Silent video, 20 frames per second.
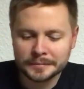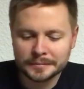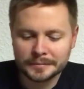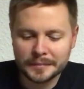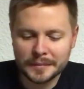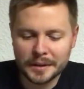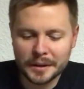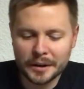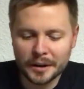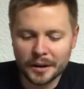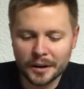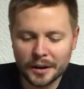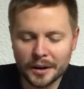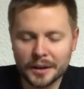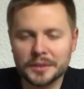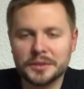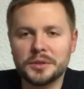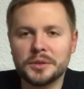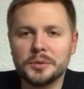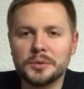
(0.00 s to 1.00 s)
there are
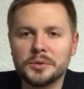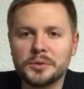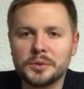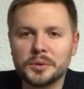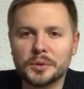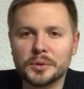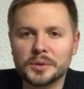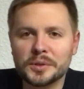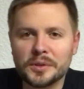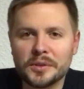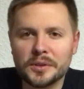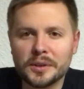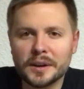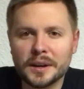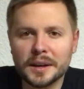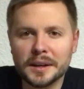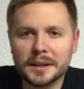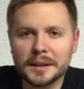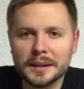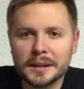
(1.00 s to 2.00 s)
two schools of
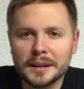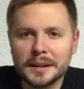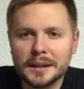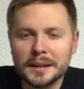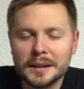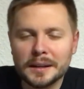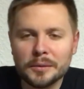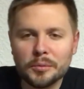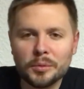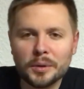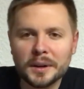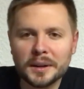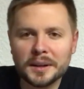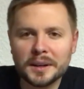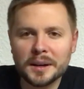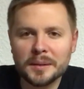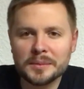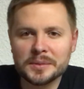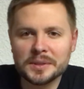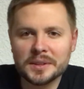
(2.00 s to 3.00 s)
thought when it
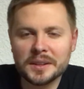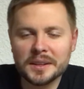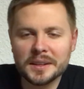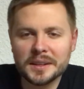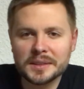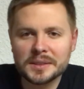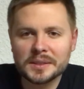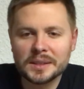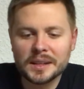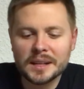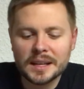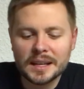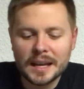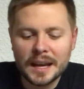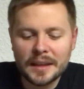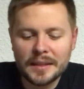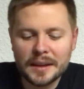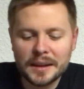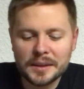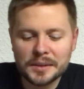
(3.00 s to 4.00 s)
comes to this,
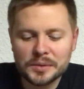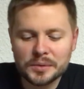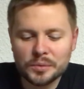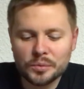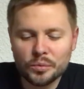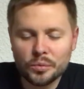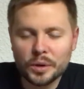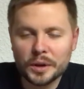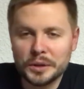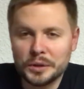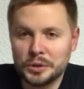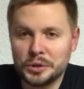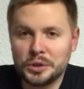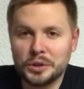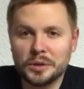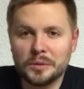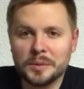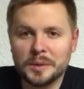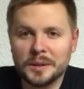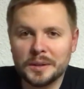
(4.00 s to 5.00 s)
and that is what you
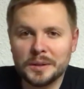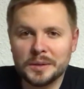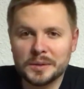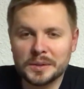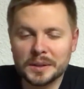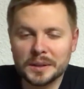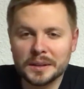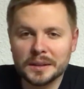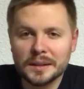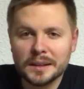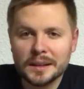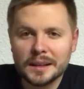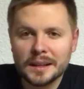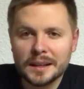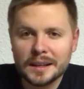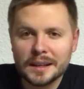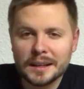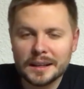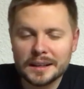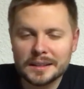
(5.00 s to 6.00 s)
should be using.
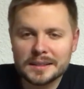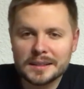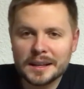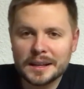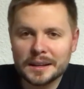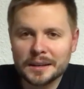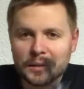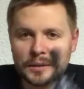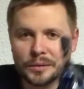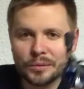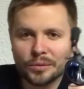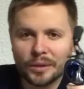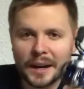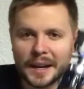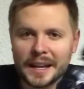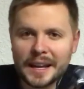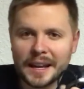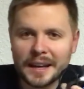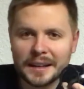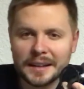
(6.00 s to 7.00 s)
Is that a
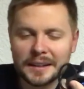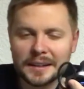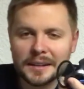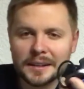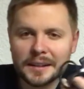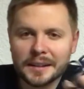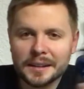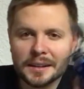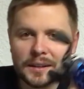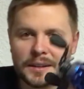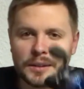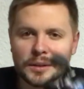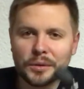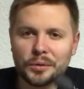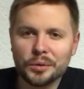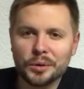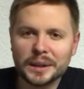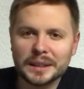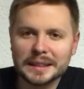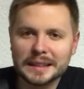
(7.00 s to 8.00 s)
right-handed
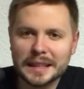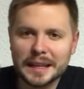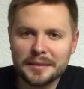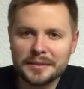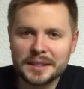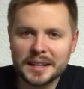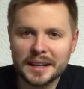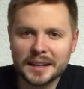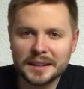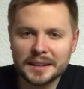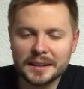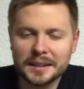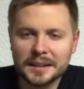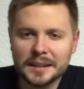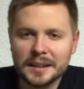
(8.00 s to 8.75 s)
or a left-handed?